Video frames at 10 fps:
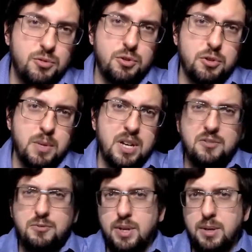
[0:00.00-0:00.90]

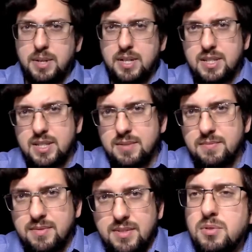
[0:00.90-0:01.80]
gourmand fragrance
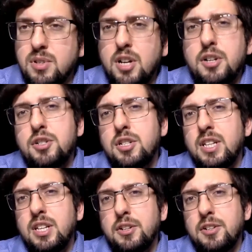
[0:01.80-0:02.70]
are
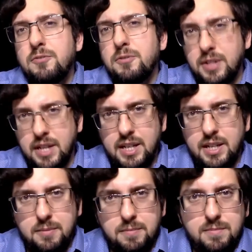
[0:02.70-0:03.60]
usually good for
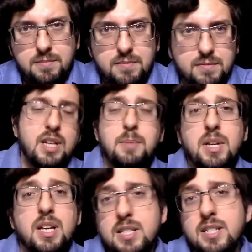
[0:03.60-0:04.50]
dating.
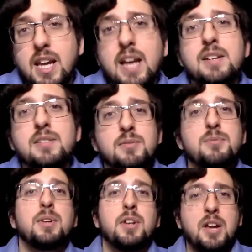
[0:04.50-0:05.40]
Because in the
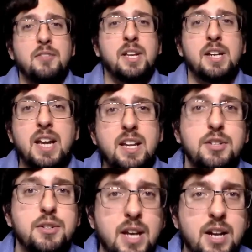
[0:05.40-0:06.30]
end, when you're having a
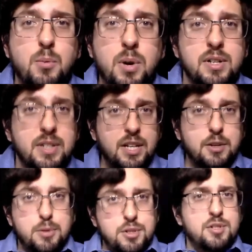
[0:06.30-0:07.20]
date, you kind of want the
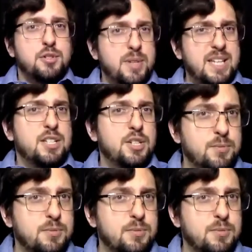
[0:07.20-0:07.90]
other person to eat